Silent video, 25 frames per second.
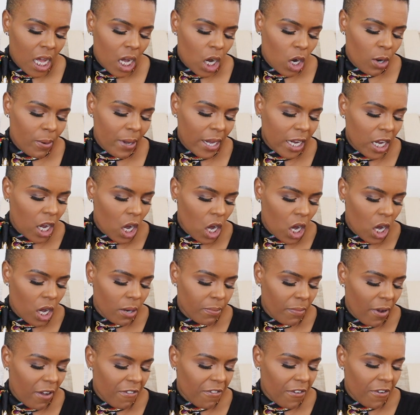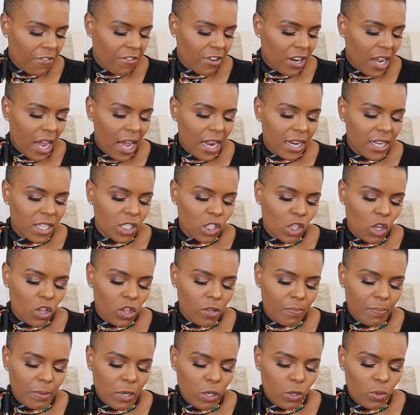Oh my god, my favorite colors are
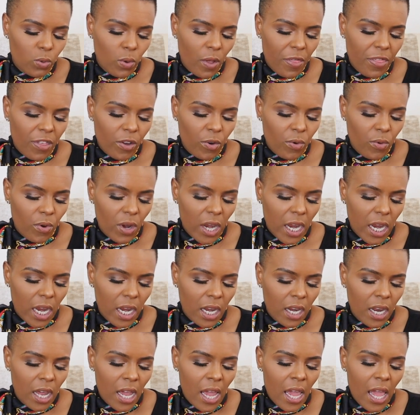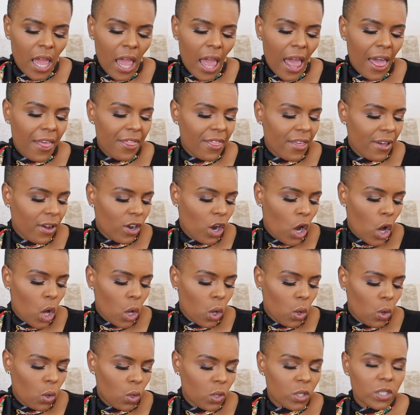the blue and the green and the
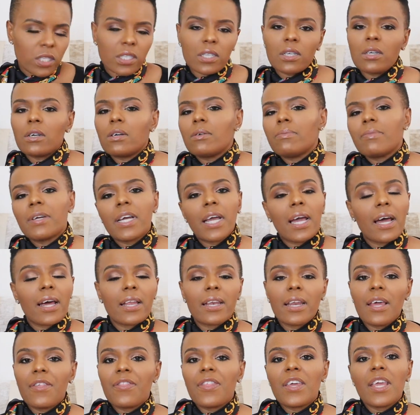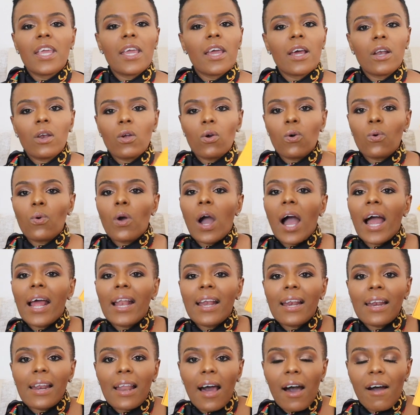gold. Oh my god, and the yellow. I
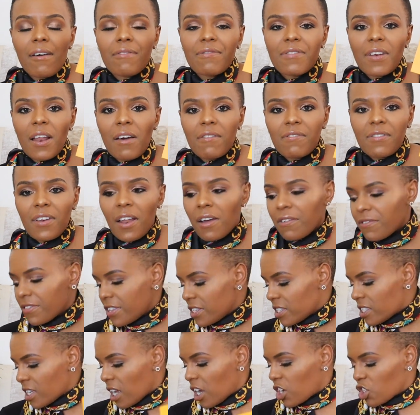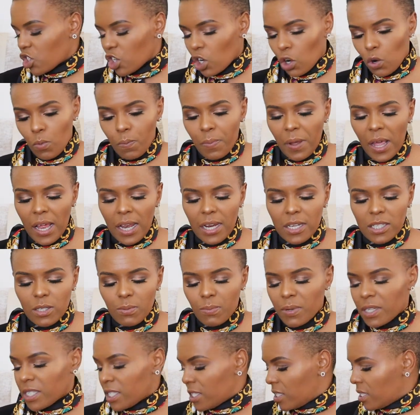love this eyeshadow palette.
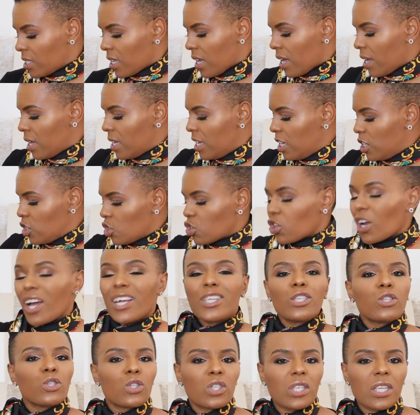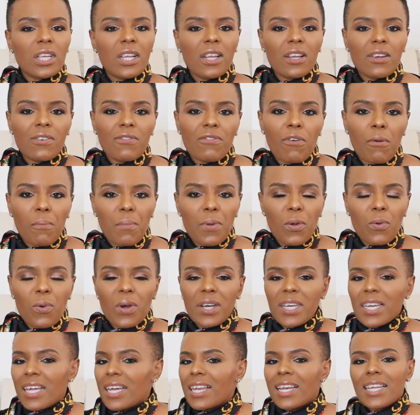My sister tried to steal it from me
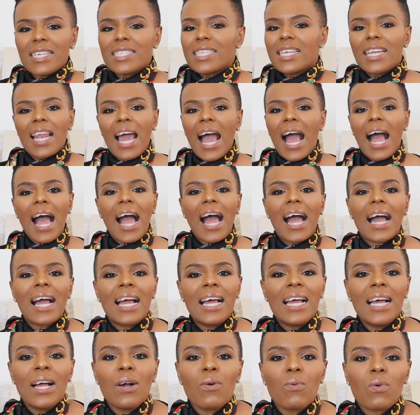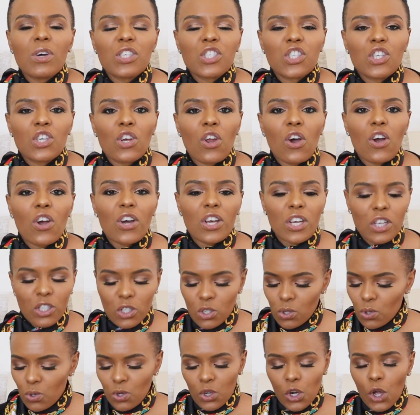one day and I said, what you're not gonna
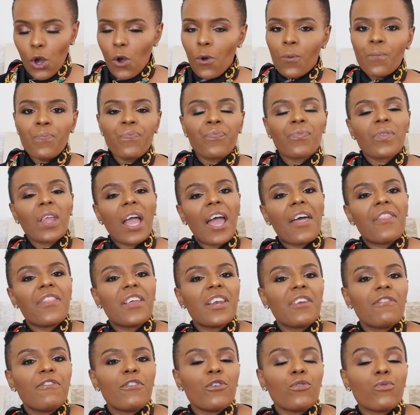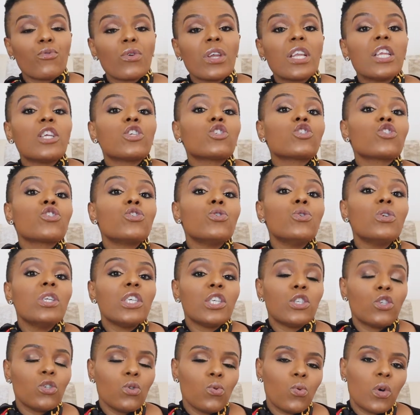do, no. And then if you really
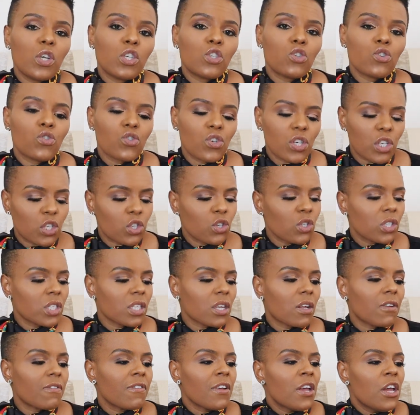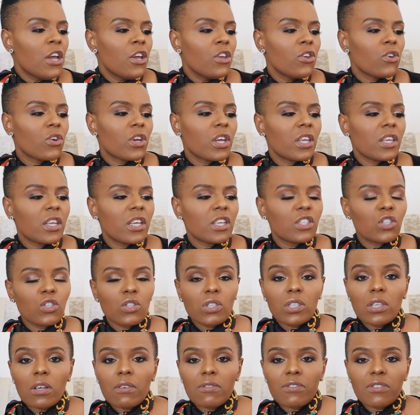truly do want to treat yourself, you can get
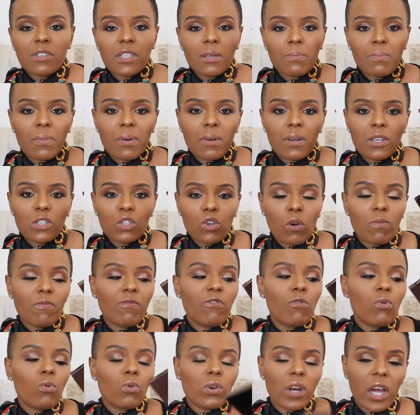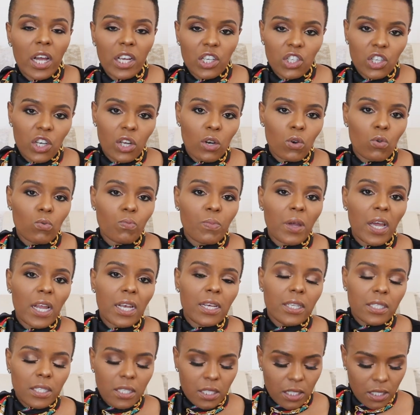yourself some Tom Ford eyeshadow
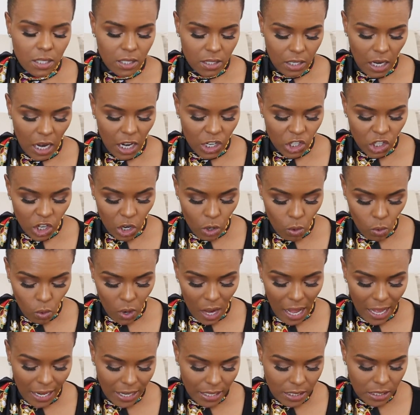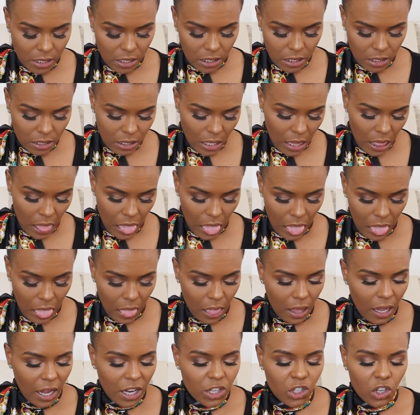palettes, eyeshadow colors,
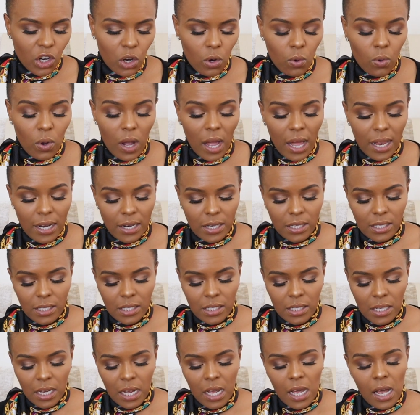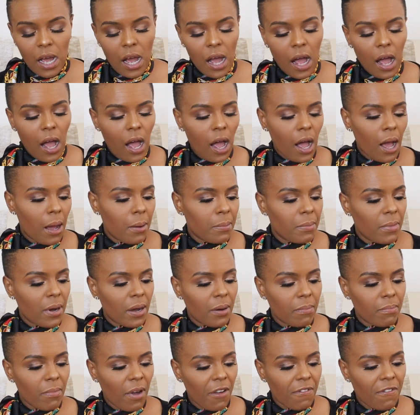eyeshadow colors.
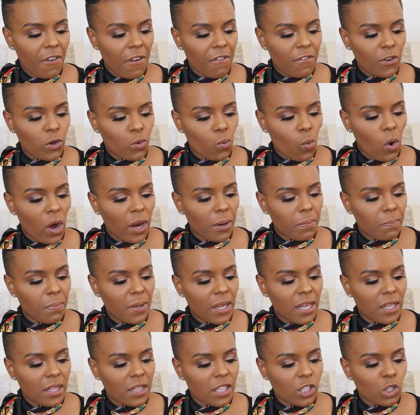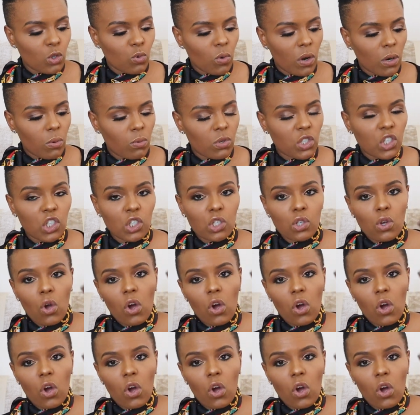My favorite one being this one, which is